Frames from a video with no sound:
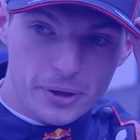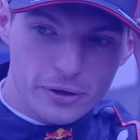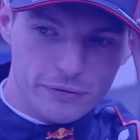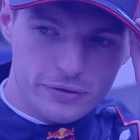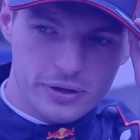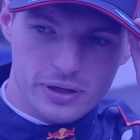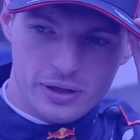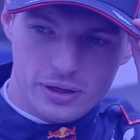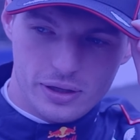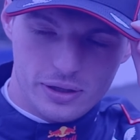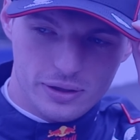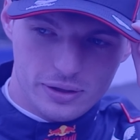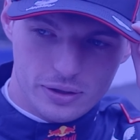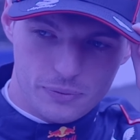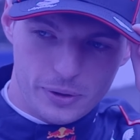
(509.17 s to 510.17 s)
in the
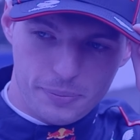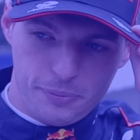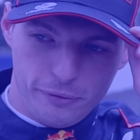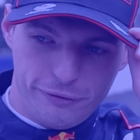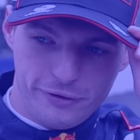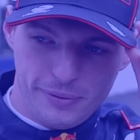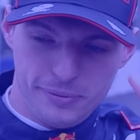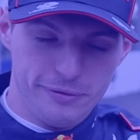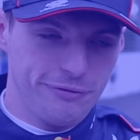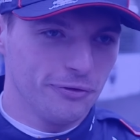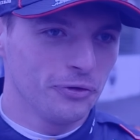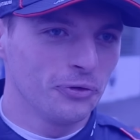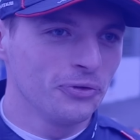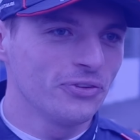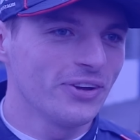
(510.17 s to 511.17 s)
sport, and who knows,
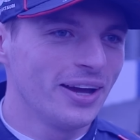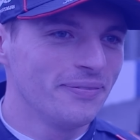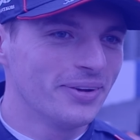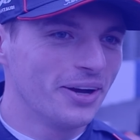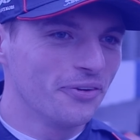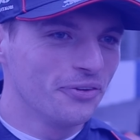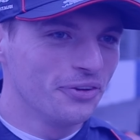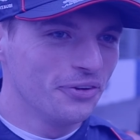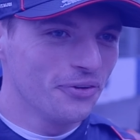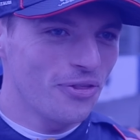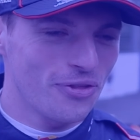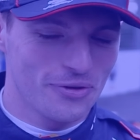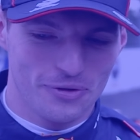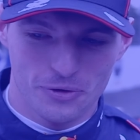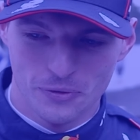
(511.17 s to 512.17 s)
of course,
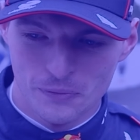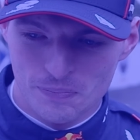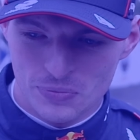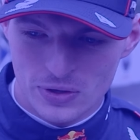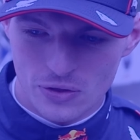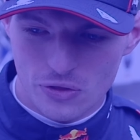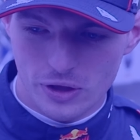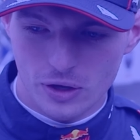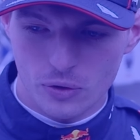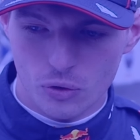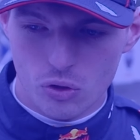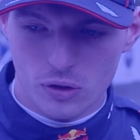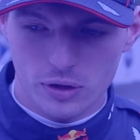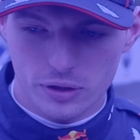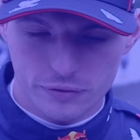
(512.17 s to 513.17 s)
in the future as
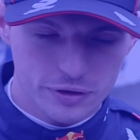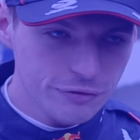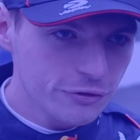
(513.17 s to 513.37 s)
well.